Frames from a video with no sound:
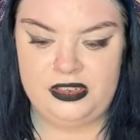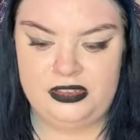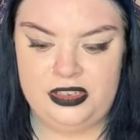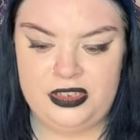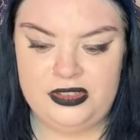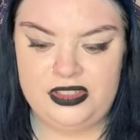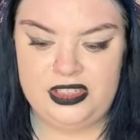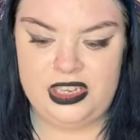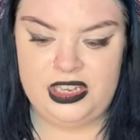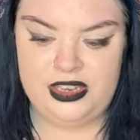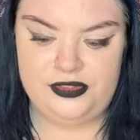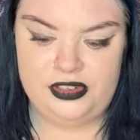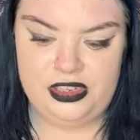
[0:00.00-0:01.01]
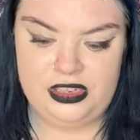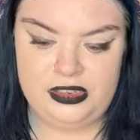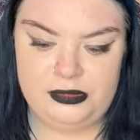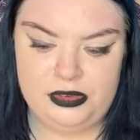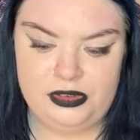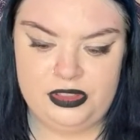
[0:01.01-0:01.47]
Use an
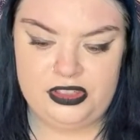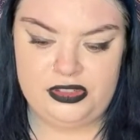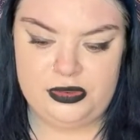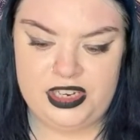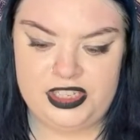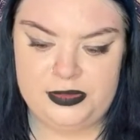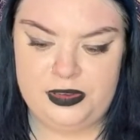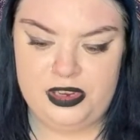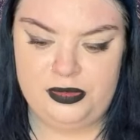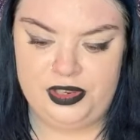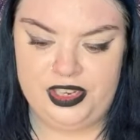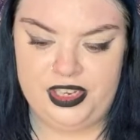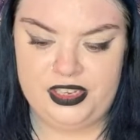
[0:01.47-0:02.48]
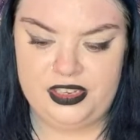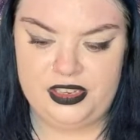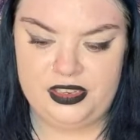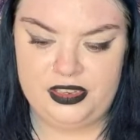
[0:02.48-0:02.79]
evening more than twice per week.